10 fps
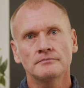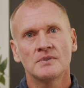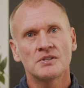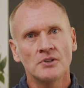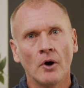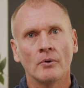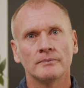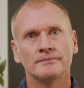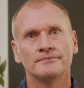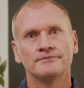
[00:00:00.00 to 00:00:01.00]
So,
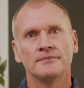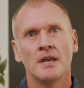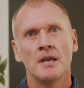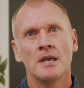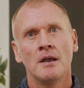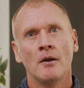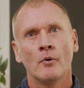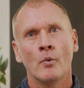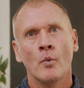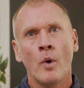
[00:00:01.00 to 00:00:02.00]

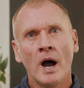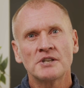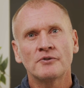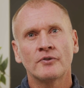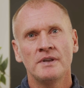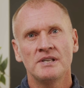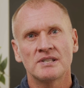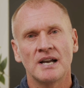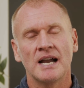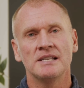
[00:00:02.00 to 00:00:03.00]
watch for these
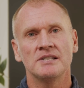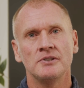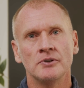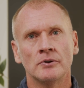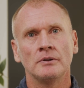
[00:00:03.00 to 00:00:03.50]
signs in your